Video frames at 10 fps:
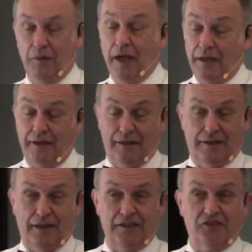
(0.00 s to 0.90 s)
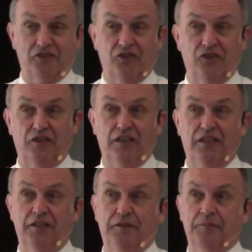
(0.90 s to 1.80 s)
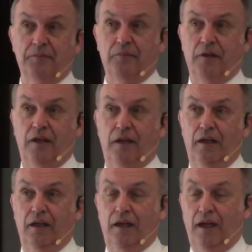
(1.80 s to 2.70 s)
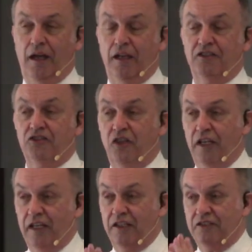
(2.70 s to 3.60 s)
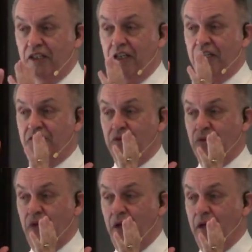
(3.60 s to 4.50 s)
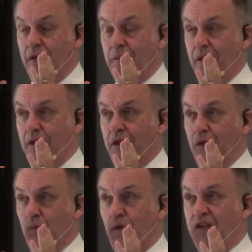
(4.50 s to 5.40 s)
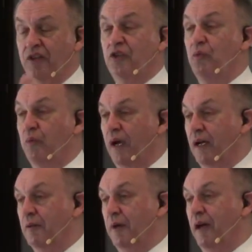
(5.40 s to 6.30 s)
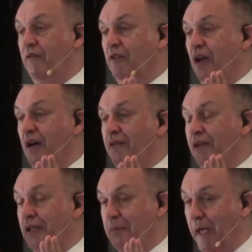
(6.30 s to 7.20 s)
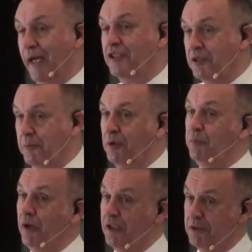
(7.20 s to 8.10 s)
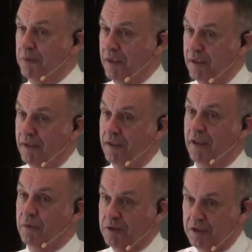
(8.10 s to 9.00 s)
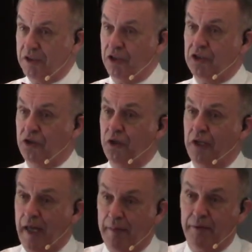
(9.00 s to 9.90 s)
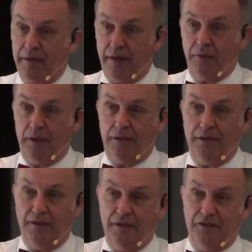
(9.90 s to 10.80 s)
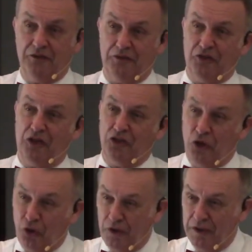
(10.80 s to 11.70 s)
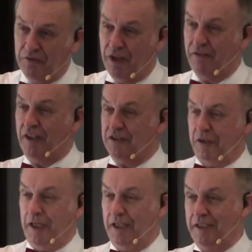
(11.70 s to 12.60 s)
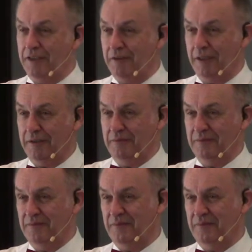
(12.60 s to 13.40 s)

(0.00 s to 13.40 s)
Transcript: but it's certainly, it is within the realm of an imaginable possibility. In other words, it could happen that way. So it's not totally far-fetched. All right, Lee, go ahead.